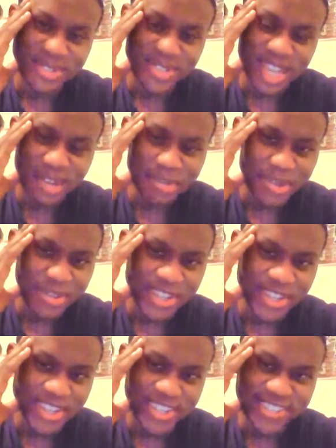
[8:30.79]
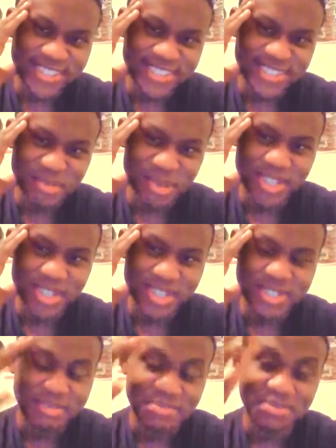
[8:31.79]
got me there, but
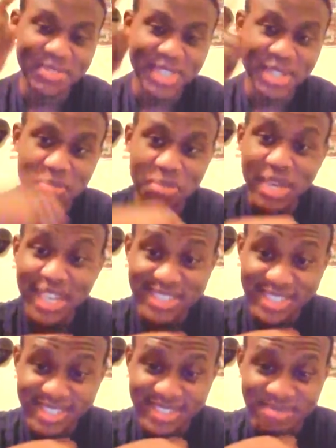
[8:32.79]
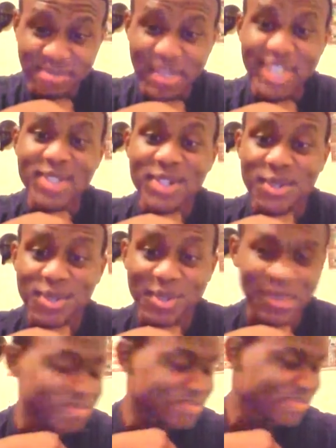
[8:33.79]
pets are cool.